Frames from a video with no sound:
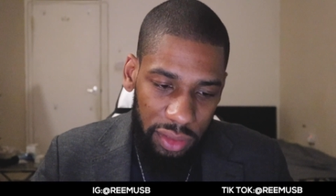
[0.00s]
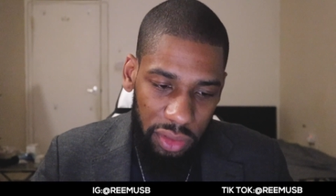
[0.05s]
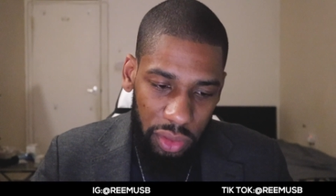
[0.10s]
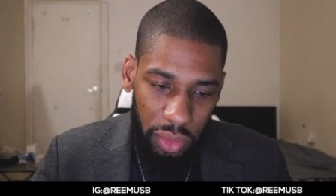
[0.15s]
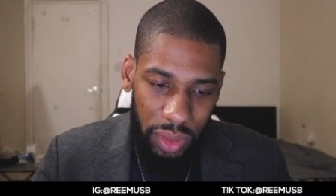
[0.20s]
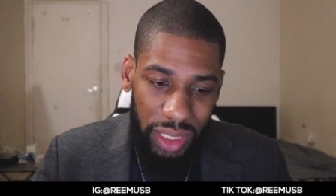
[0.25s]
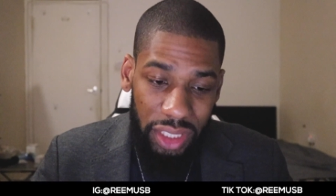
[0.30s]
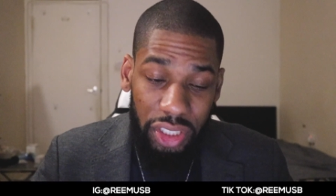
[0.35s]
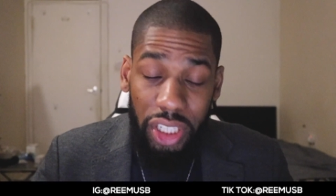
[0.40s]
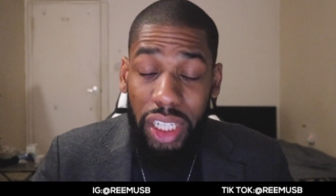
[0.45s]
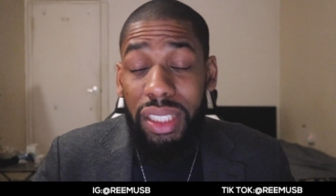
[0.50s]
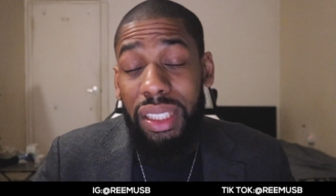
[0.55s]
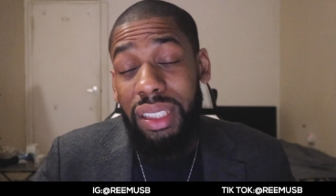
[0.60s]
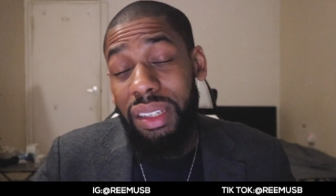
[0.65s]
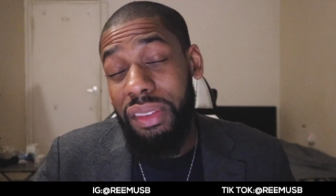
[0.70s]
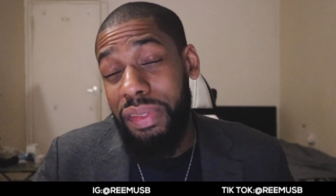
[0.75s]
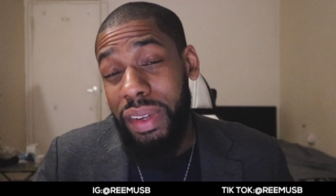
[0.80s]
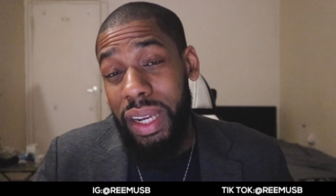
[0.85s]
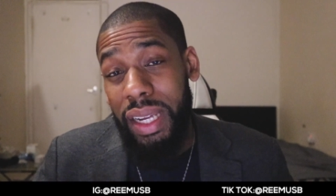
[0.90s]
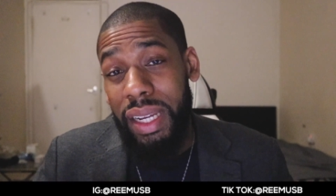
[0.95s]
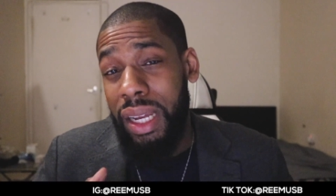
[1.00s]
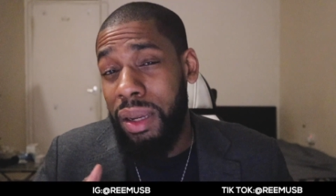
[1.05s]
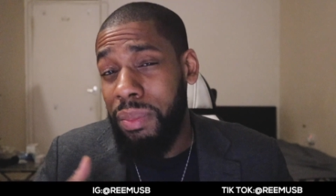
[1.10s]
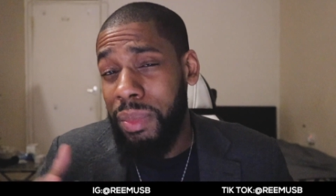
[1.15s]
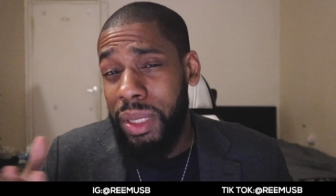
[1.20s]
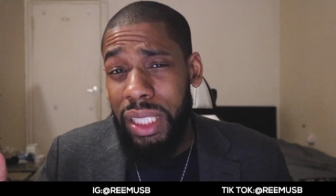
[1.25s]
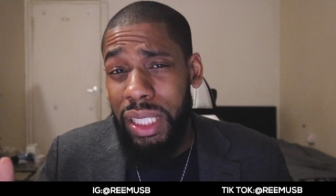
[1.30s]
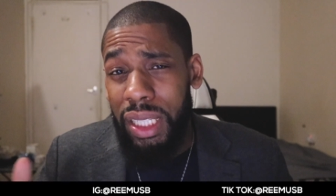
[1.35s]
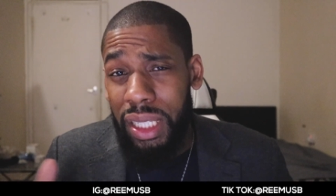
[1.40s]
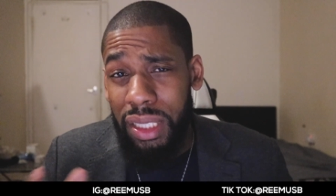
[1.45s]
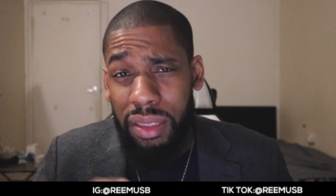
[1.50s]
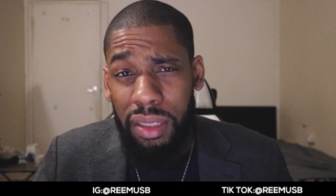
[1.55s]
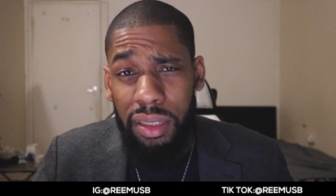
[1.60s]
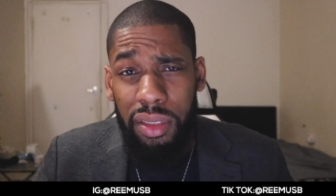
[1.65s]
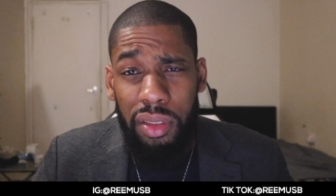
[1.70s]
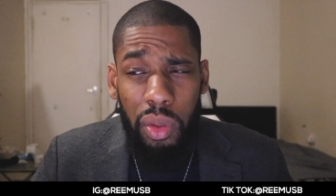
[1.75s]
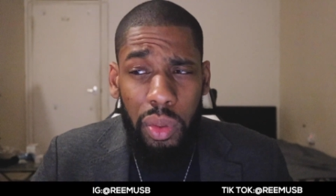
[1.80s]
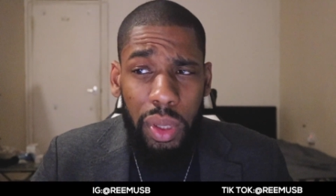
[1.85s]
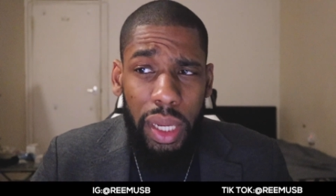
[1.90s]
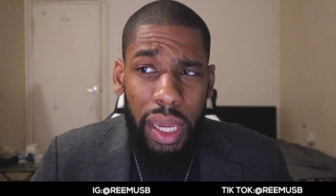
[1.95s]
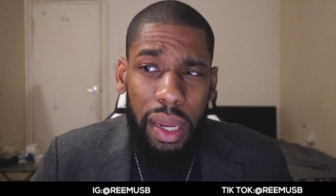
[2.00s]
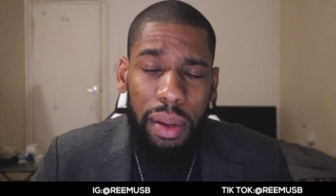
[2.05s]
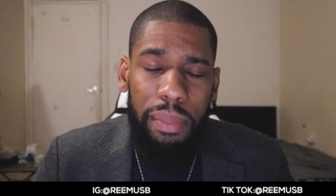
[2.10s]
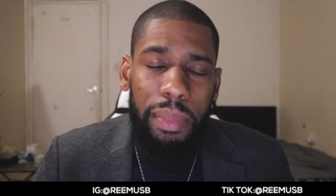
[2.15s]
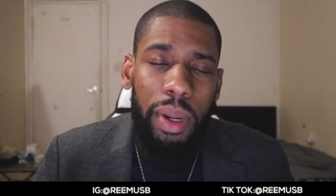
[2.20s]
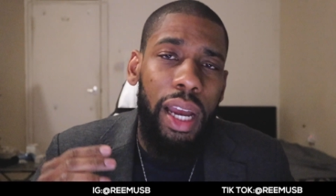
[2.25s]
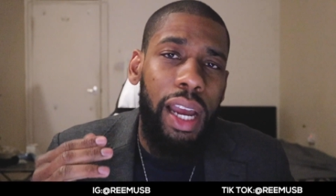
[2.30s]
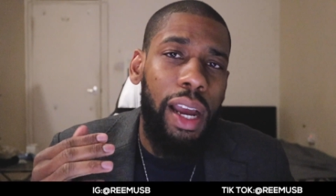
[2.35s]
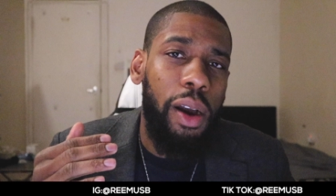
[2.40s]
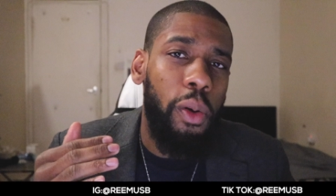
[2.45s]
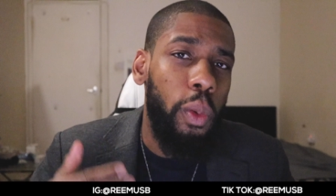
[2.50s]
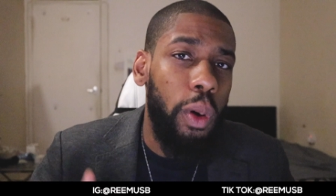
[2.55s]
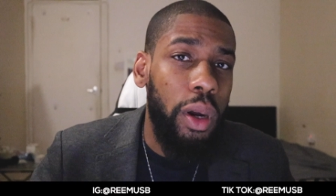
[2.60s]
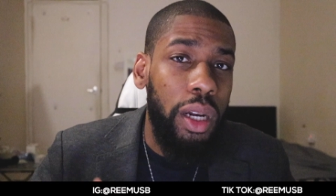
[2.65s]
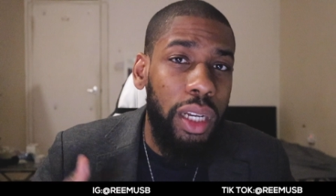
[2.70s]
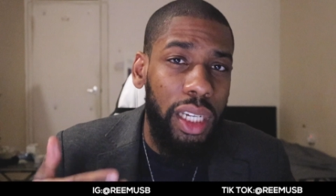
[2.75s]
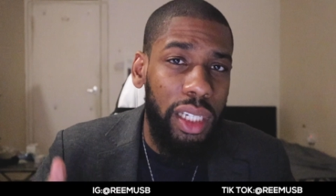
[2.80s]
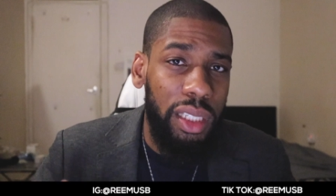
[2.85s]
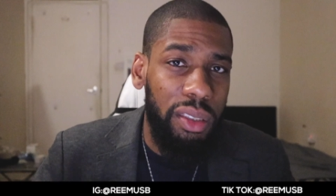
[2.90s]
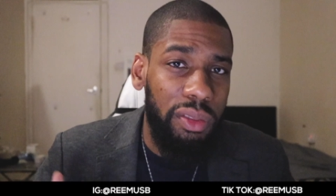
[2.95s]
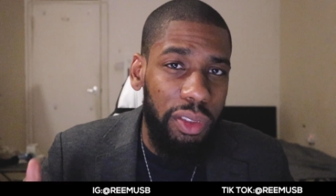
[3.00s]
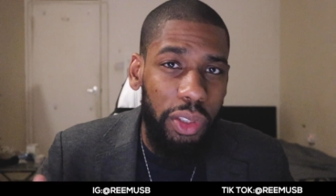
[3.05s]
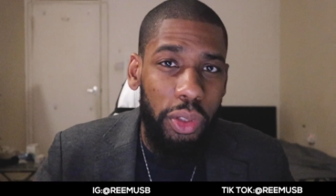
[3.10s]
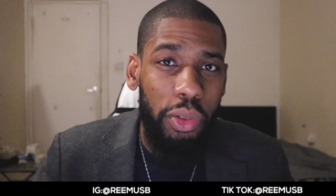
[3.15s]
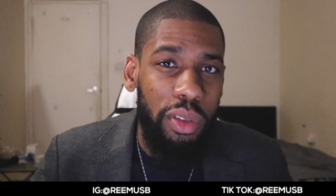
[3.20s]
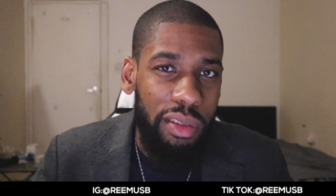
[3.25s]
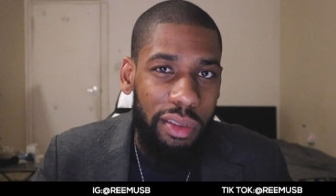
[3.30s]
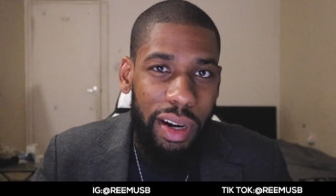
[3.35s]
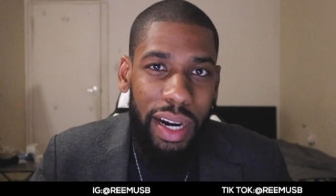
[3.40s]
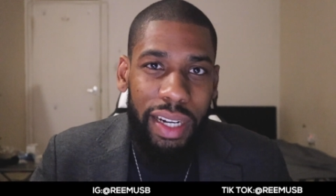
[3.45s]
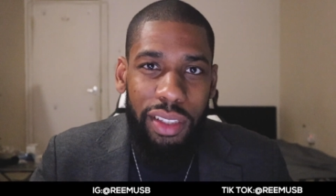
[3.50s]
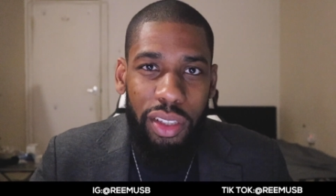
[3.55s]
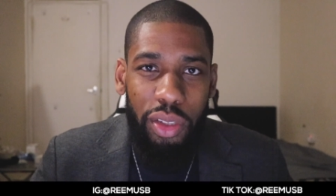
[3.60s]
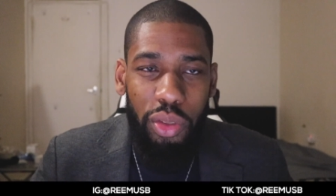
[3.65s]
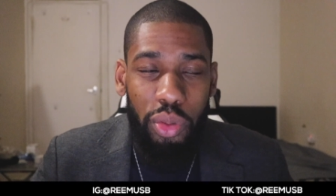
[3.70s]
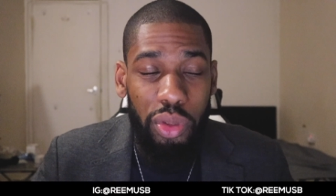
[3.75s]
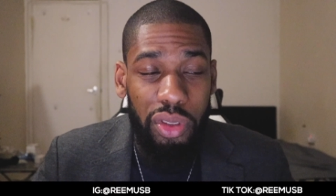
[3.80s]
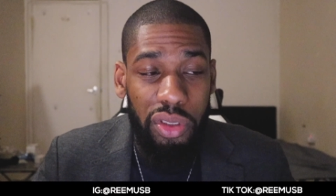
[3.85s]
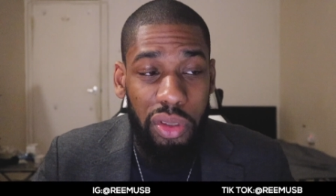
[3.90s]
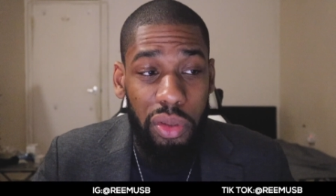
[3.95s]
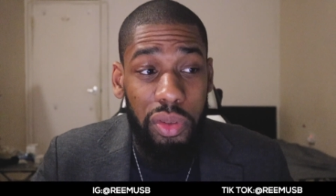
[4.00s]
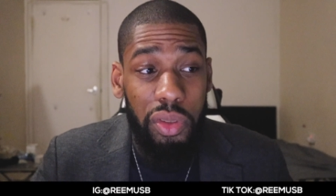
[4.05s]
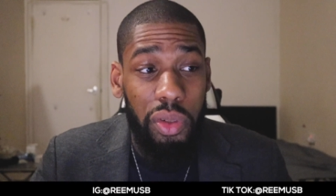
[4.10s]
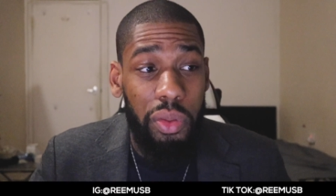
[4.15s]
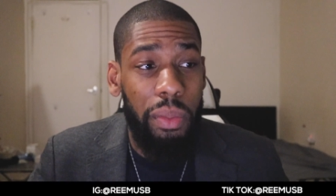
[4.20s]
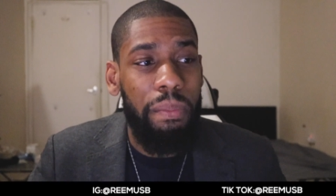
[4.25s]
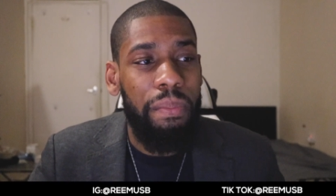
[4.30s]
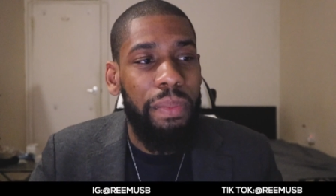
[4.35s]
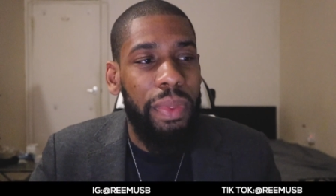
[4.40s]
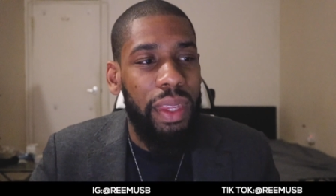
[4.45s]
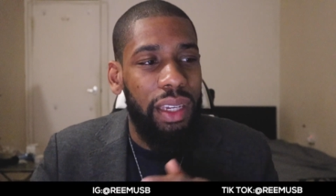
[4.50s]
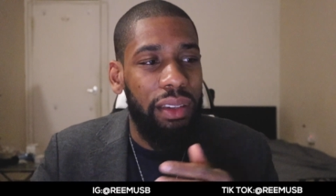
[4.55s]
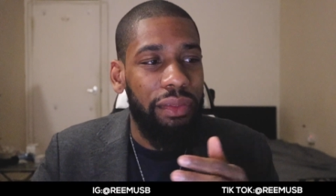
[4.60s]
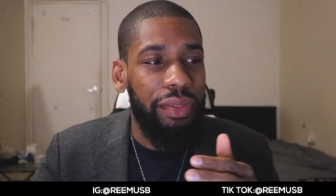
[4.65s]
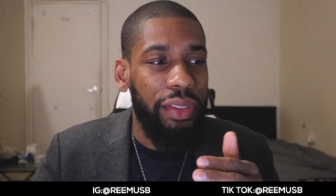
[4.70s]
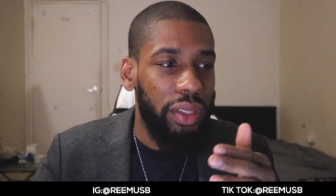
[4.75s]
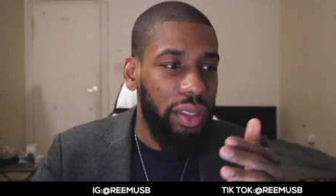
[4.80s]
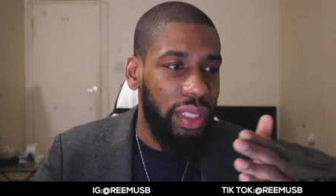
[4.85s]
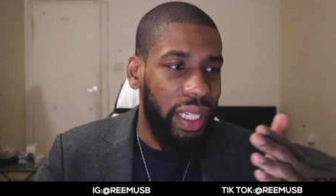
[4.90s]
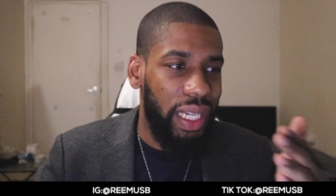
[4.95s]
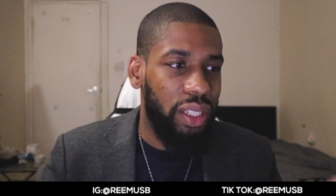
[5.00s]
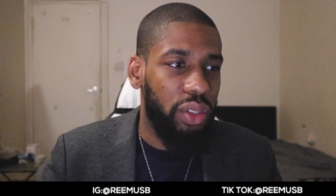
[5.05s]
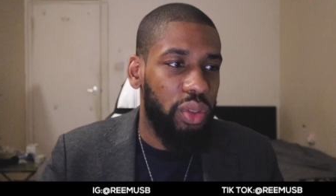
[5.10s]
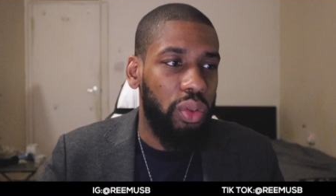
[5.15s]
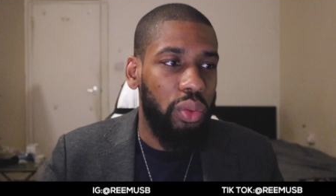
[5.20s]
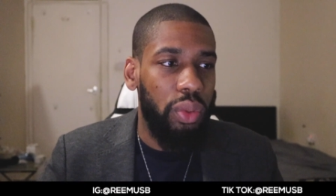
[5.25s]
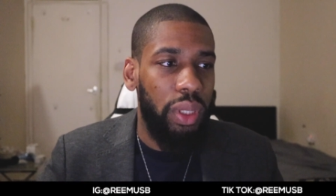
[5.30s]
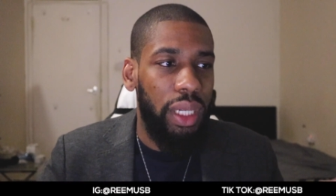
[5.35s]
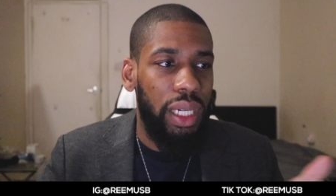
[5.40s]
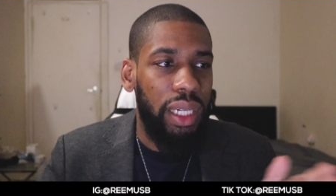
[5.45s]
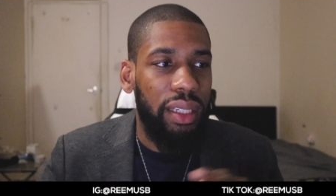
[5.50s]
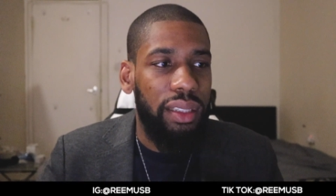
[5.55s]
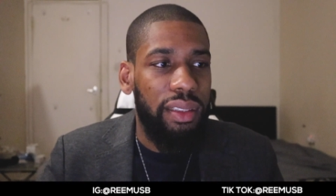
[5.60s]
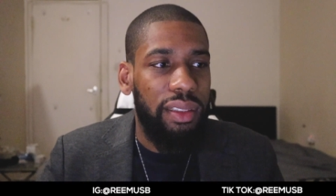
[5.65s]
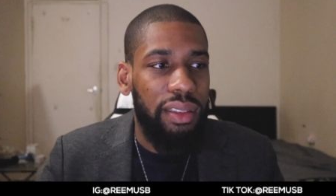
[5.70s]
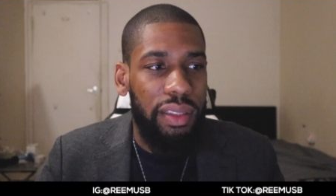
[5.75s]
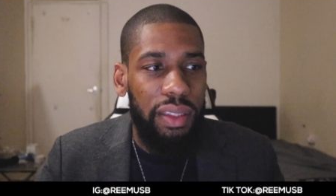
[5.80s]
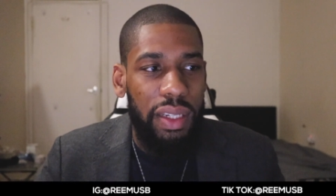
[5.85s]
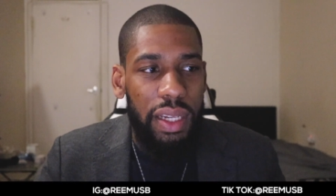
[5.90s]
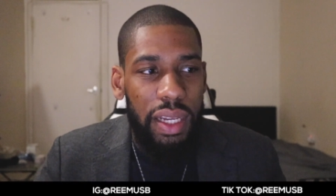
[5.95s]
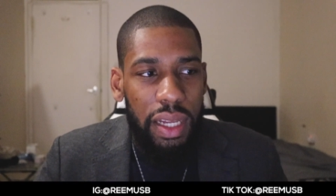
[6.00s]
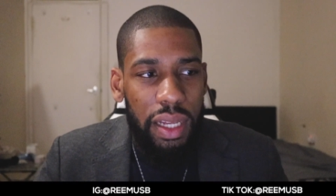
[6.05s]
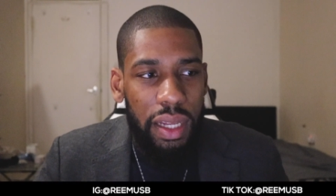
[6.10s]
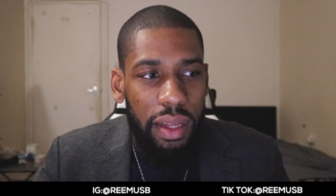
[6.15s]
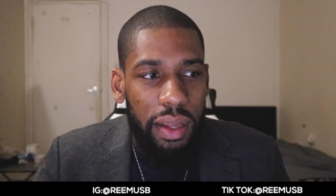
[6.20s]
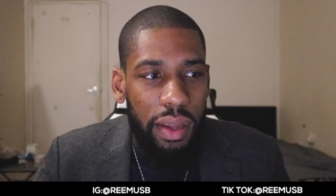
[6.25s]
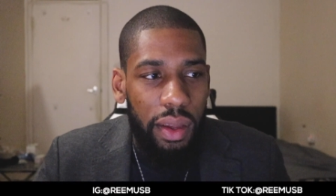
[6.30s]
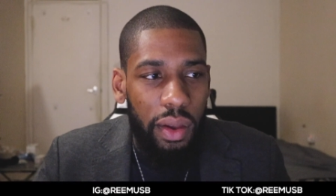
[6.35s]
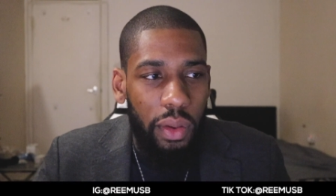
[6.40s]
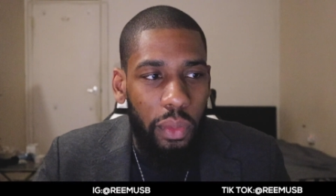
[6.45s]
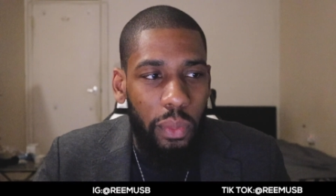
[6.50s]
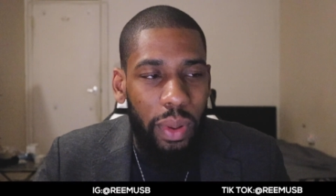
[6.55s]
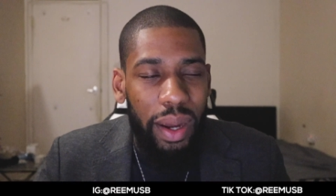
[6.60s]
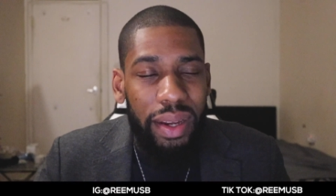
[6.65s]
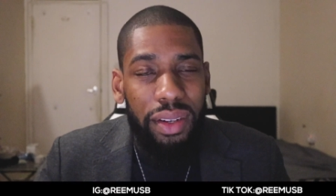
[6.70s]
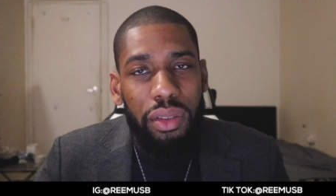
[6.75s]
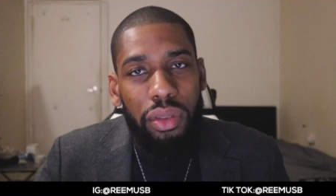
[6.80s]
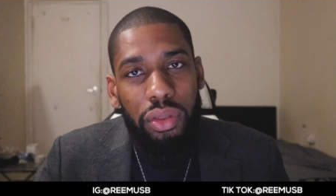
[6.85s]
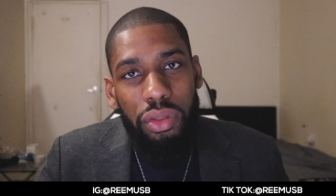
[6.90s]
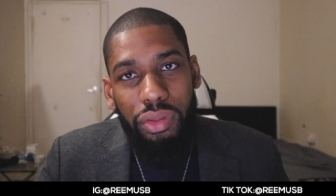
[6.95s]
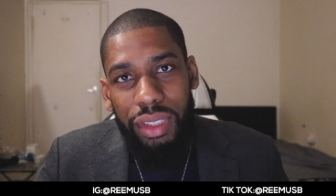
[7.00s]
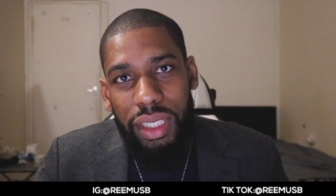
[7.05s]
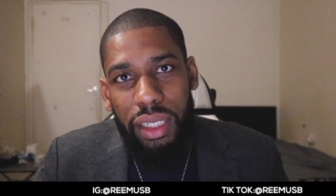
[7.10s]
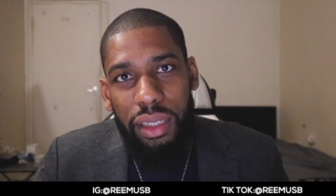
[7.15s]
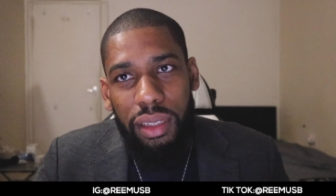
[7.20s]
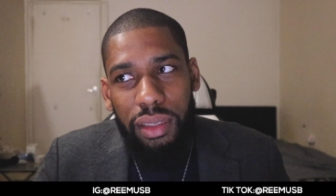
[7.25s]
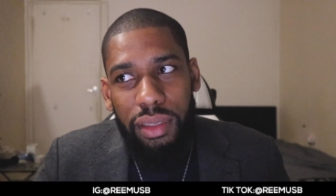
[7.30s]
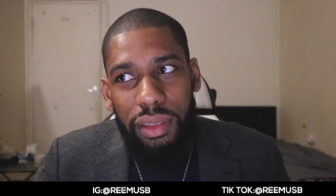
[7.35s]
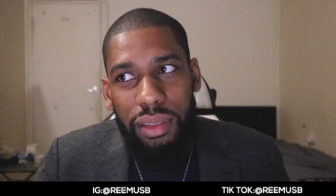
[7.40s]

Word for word: So they try to define how many years is okay, but what gives you the right to do so? So if you say two years, why not three?